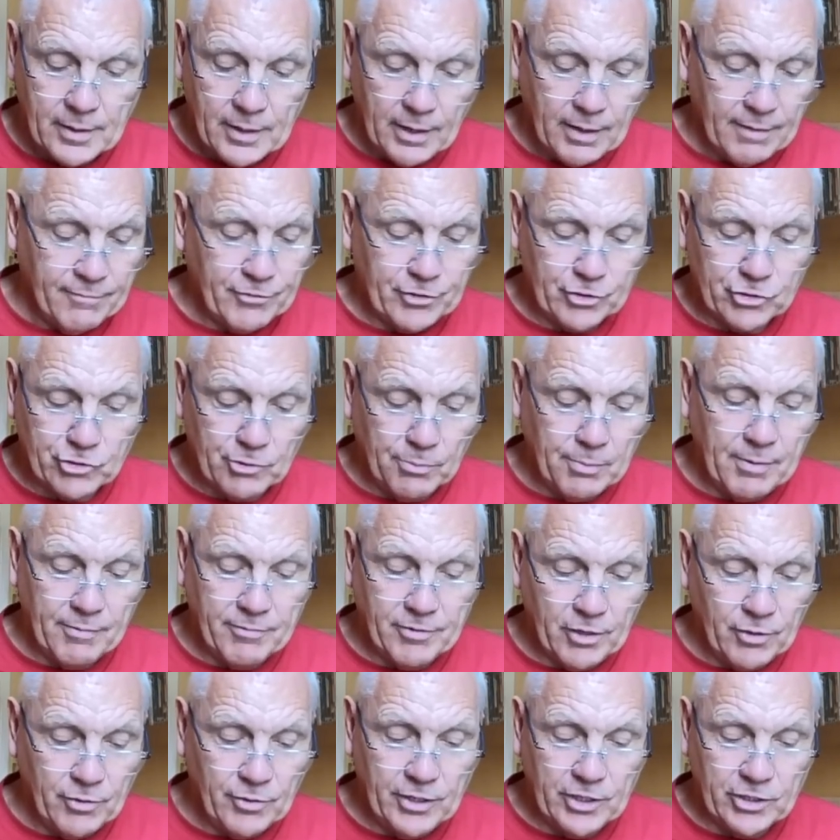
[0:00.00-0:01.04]
And for some of
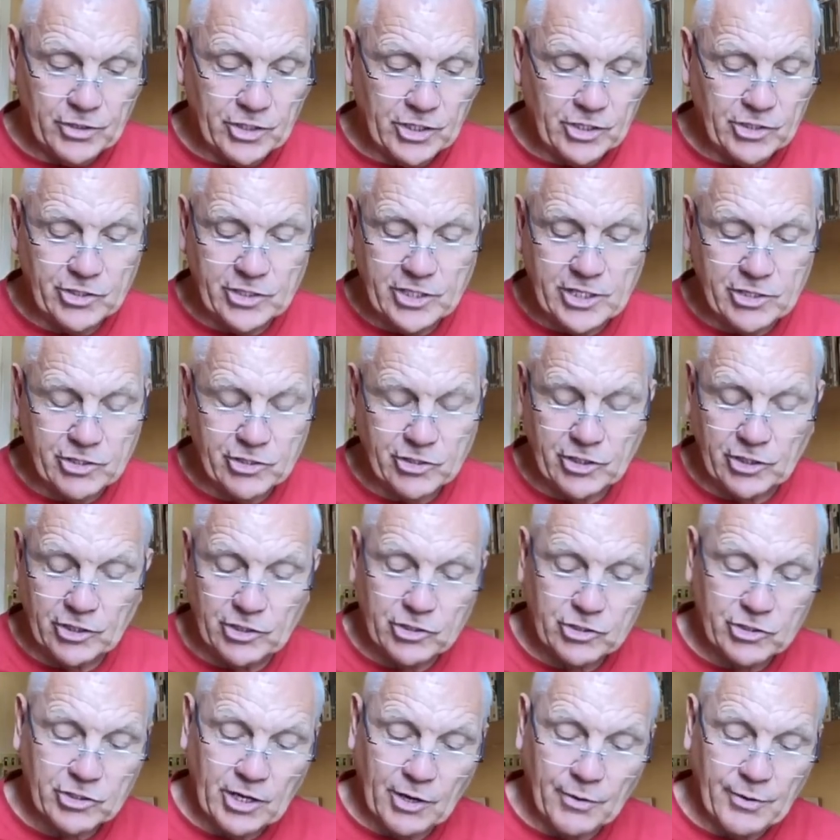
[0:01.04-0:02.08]
you, this is
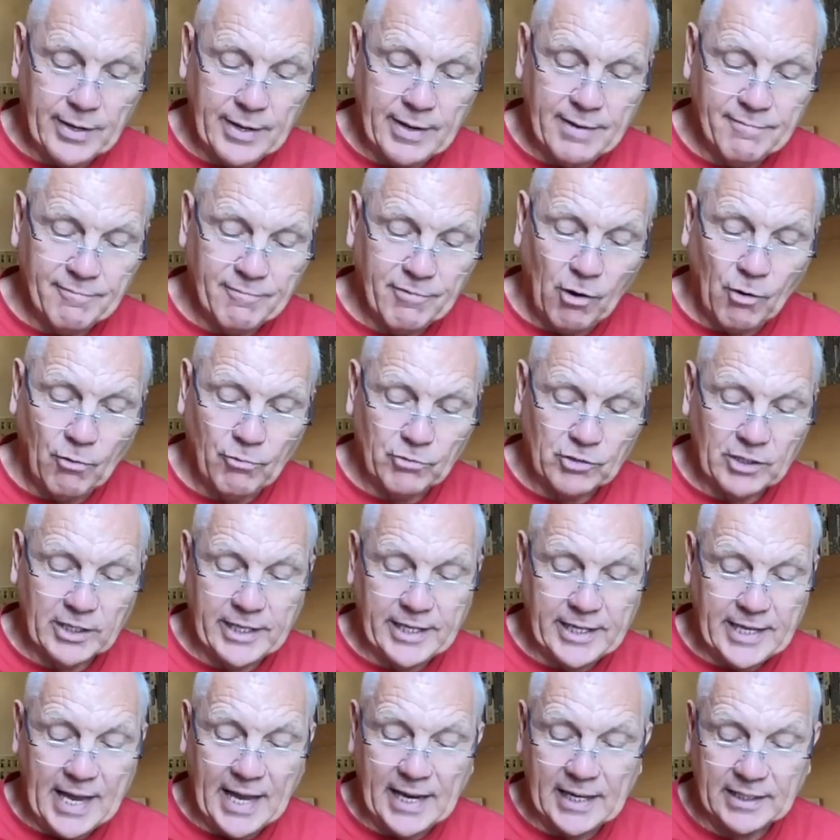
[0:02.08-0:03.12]
distance, so it involves
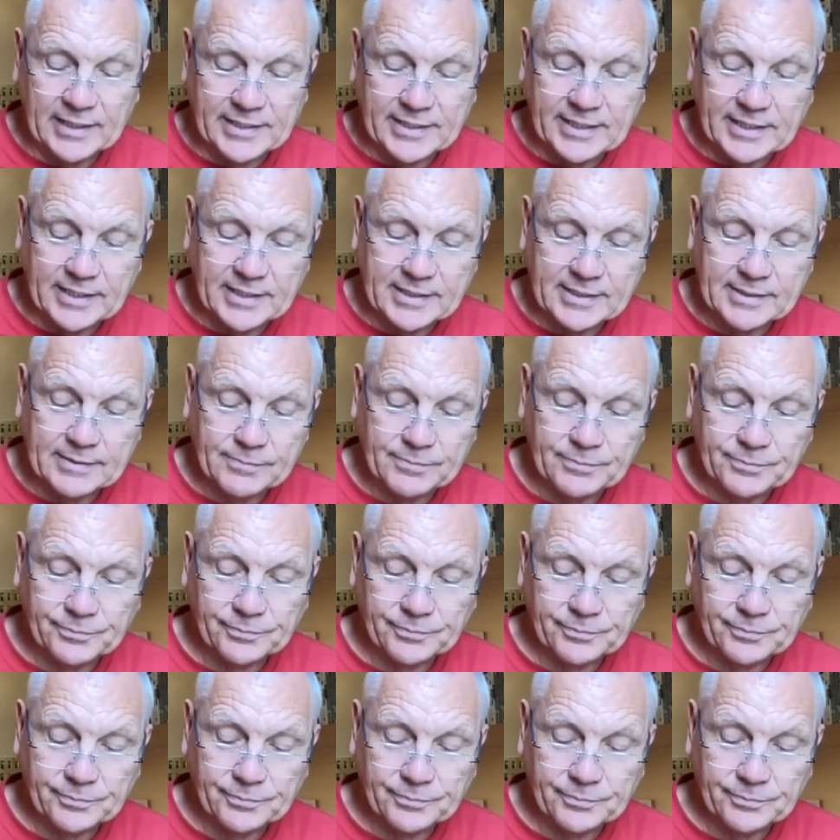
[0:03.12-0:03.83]
legalities.